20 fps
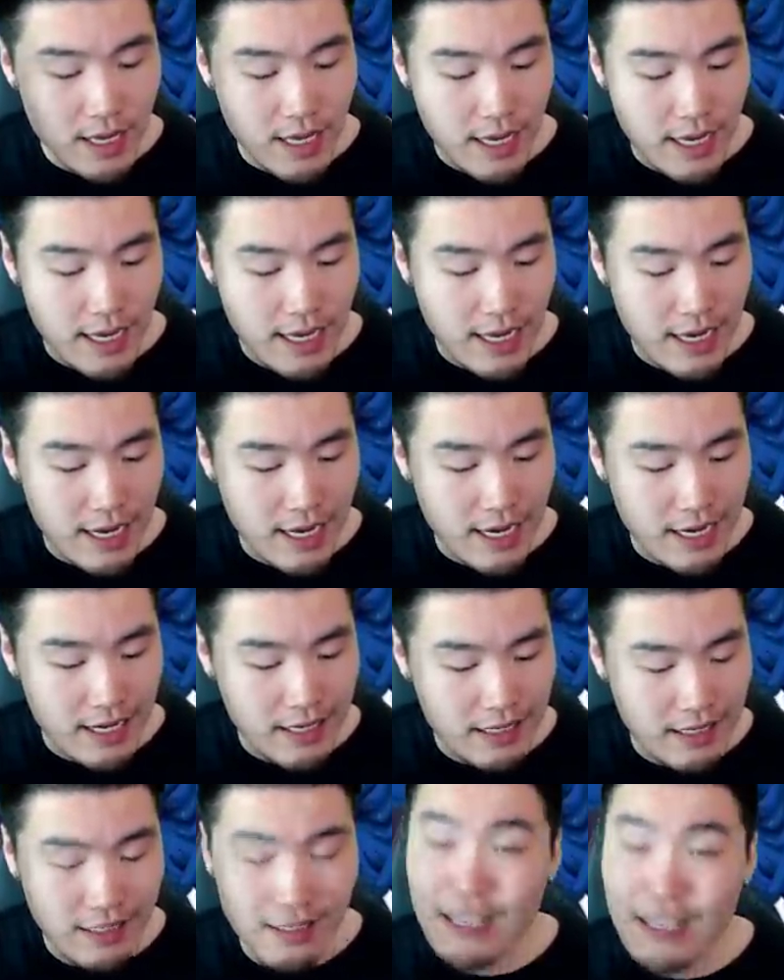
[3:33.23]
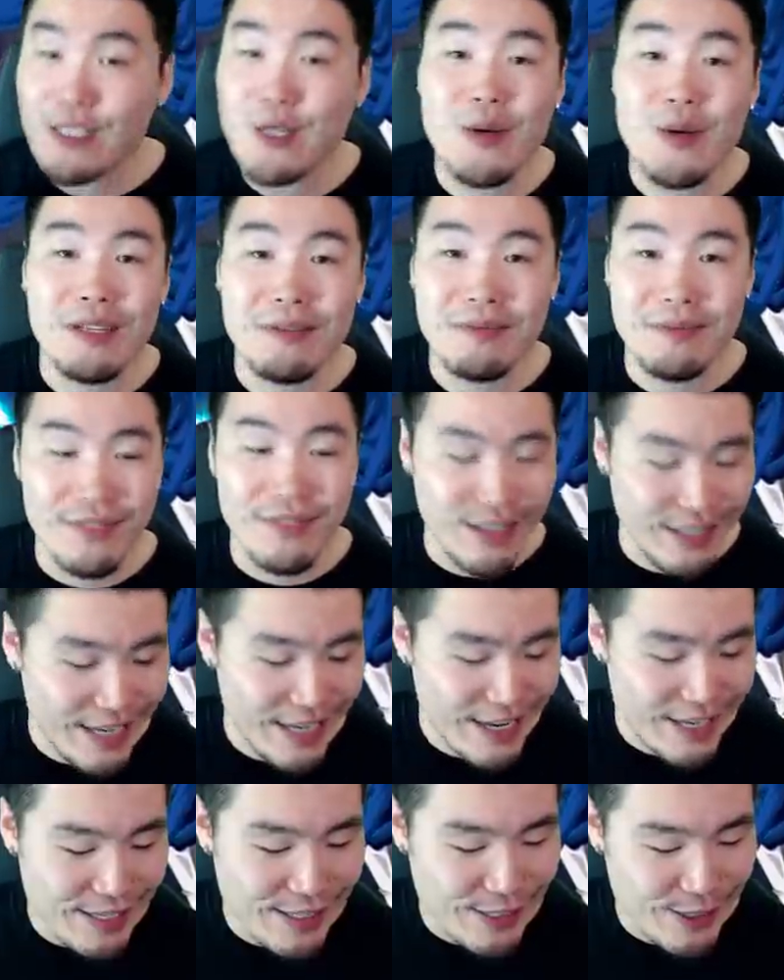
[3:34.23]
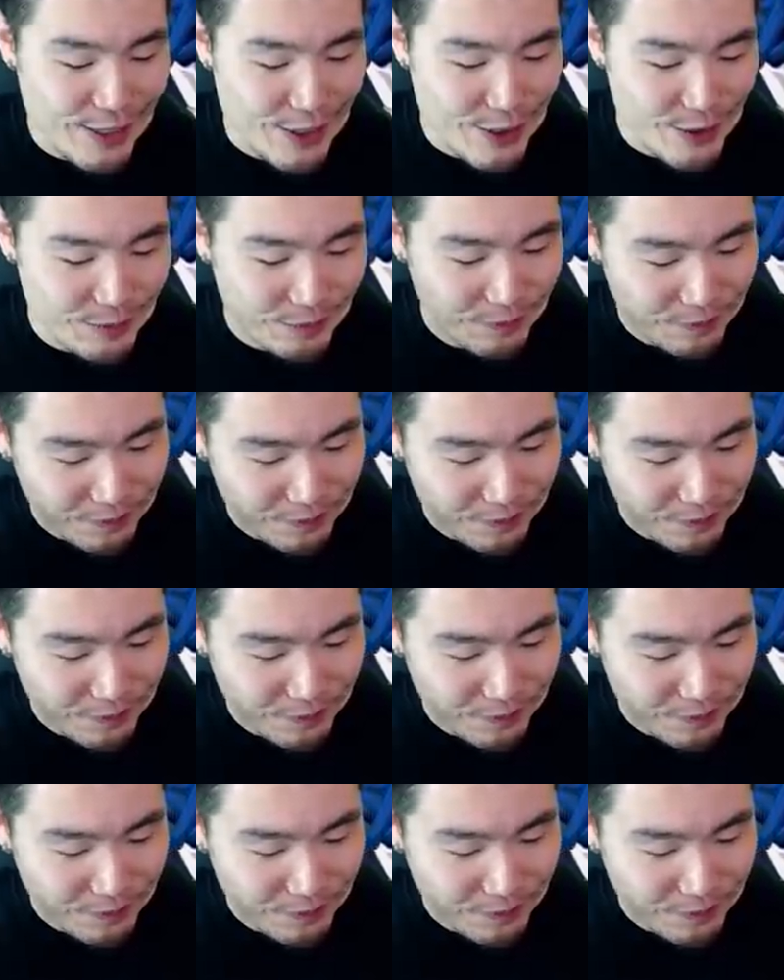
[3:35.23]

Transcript: And let's do it. Okay, so